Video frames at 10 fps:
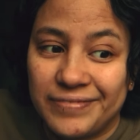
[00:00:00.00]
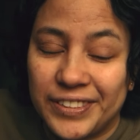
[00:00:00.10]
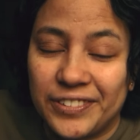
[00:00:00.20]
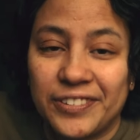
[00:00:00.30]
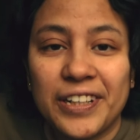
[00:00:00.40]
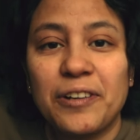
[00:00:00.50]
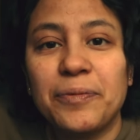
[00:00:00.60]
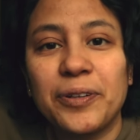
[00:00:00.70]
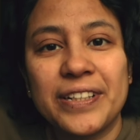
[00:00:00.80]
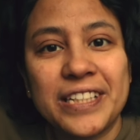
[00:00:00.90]
So I
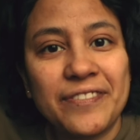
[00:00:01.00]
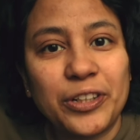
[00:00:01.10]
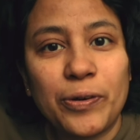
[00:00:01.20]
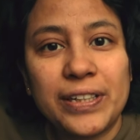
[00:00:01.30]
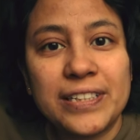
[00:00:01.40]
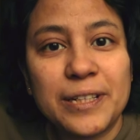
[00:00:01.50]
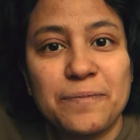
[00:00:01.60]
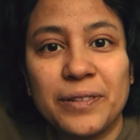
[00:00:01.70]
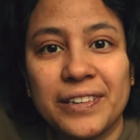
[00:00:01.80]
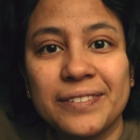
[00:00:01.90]
hope you guys have a great
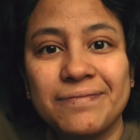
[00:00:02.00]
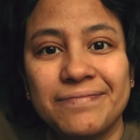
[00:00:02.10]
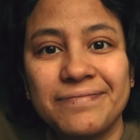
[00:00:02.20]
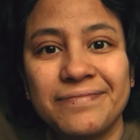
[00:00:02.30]
December.